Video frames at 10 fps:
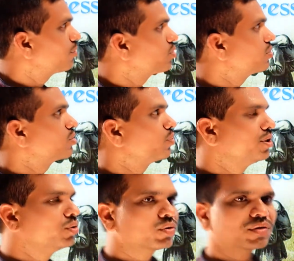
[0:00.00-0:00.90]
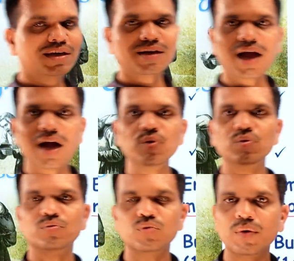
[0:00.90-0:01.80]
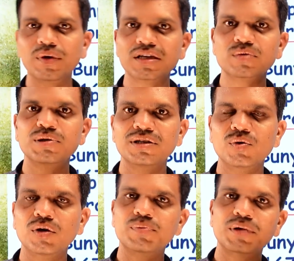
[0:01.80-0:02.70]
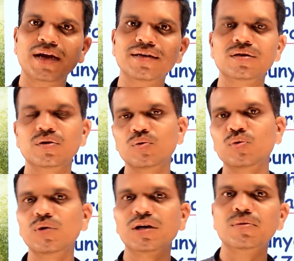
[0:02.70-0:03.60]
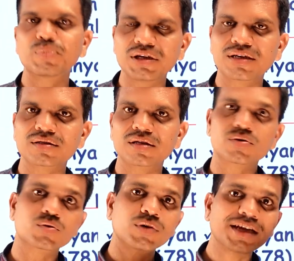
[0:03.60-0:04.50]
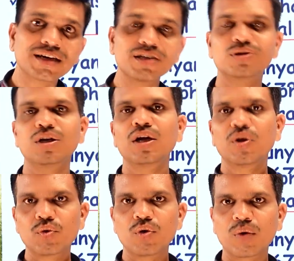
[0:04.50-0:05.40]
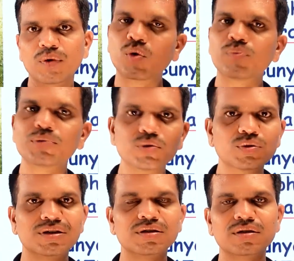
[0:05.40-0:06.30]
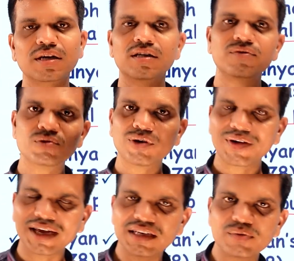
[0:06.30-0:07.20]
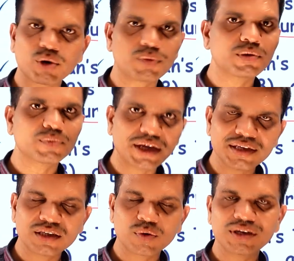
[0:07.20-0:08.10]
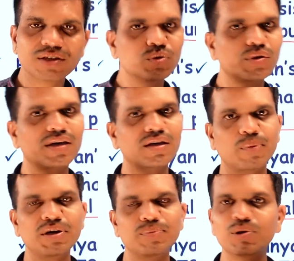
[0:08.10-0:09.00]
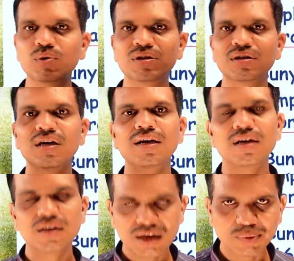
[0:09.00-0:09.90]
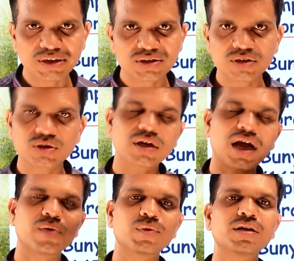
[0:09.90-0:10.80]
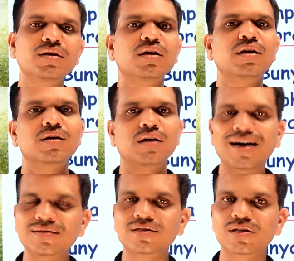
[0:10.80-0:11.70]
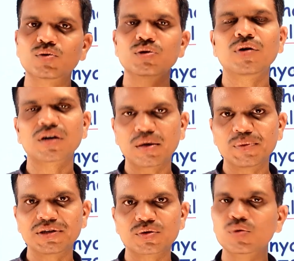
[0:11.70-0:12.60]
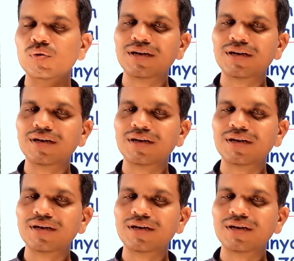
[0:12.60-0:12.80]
about this video, that how novel has been developed and who were the precursors to English novel. Hope you understand. If you have any problem, any query, you can comment below in the comment section. I will answer to your comments. So